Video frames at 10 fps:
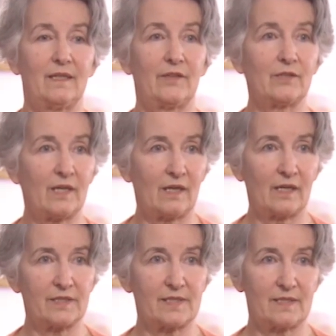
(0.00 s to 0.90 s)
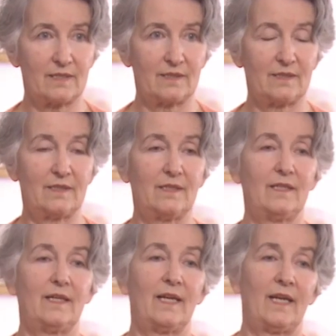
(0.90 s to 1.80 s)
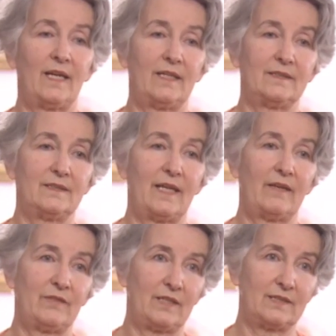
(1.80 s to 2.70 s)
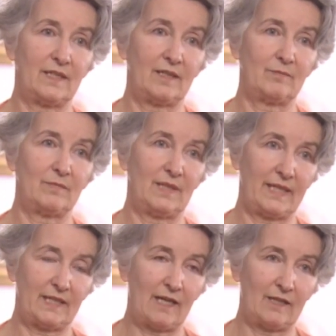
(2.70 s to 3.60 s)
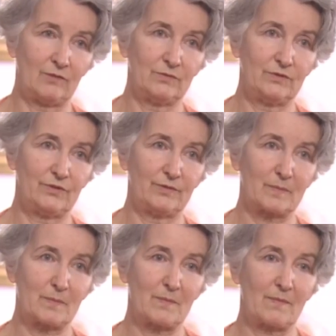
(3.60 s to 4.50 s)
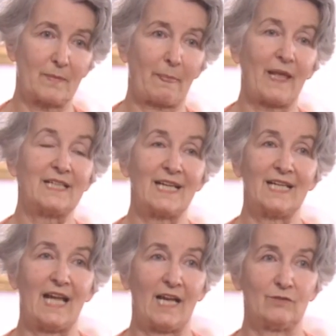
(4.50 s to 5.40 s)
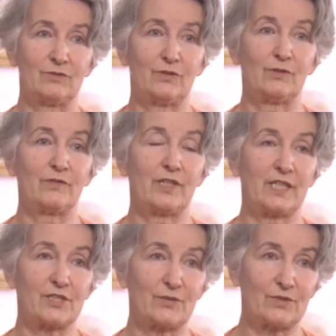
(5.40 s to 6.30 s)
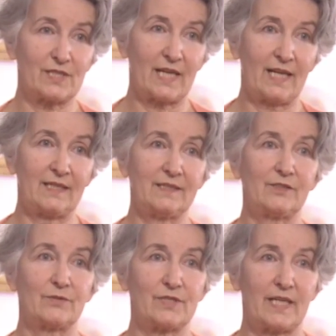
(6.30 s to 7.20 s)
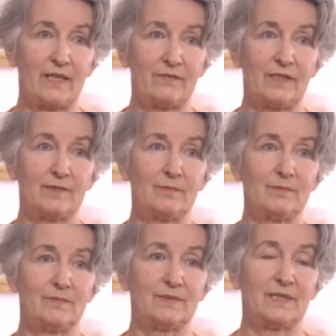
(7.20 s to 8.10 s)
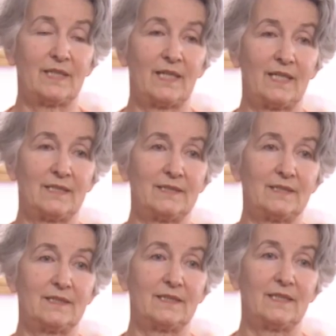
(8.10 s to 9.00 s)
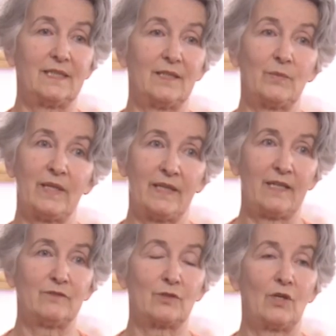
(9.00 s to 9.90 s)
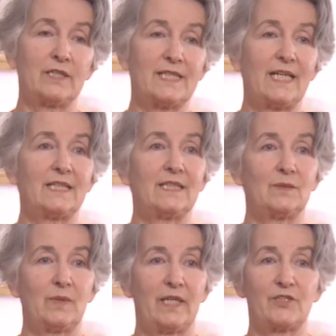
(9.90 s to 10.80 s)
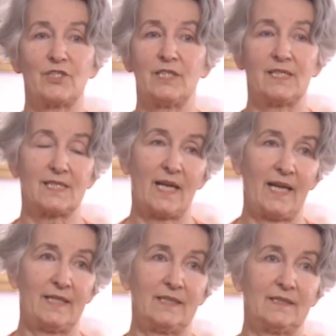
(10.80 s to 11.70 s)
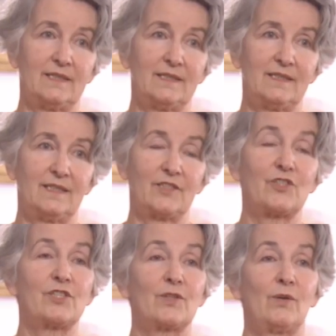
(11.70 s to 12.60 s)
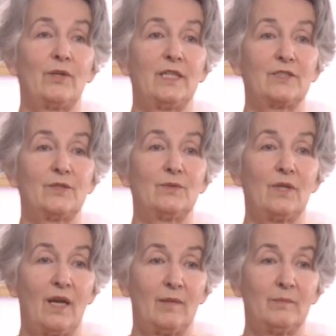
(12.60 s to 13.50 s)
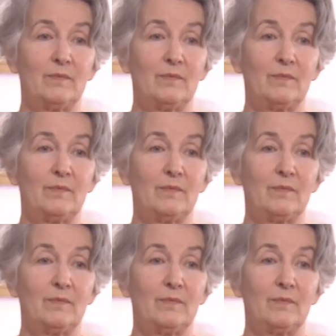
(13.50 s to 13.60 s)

the guards and having them let out, ran out of things to sell to save them. And when they were all taken away, she decided she's going to come